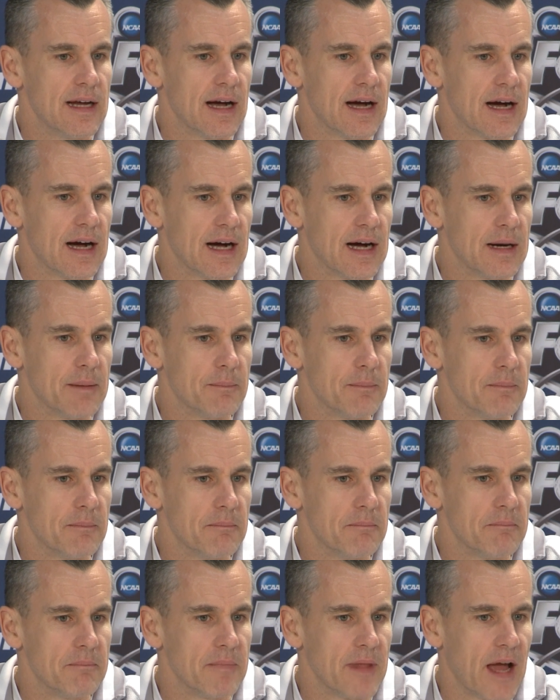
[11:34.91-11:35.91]
Um,
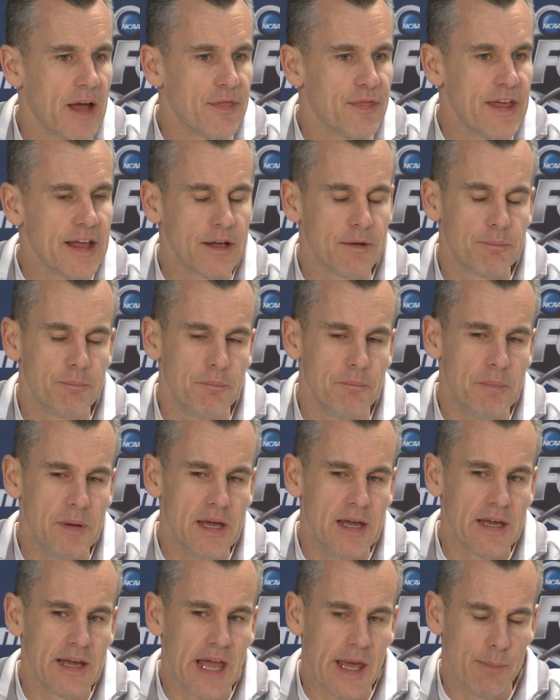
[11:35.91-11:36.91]
I think
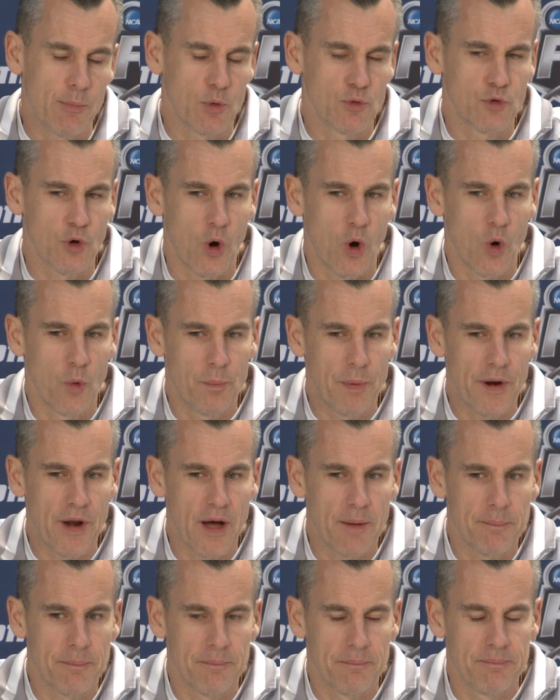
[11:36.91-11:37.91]
being able to open
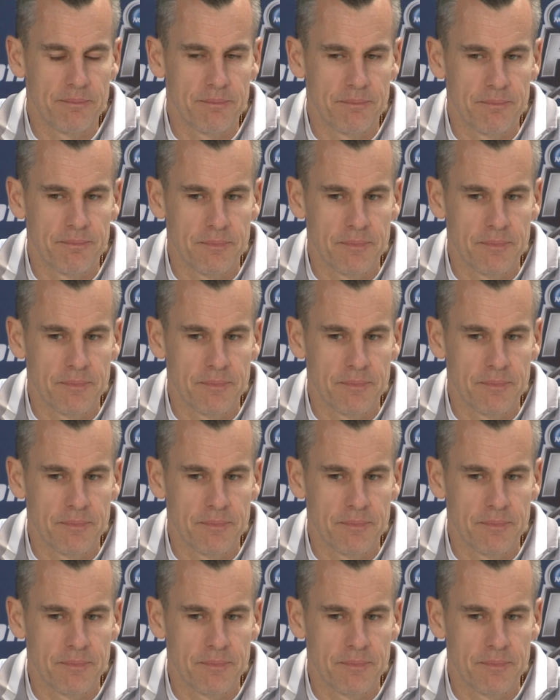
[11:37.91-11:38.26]
up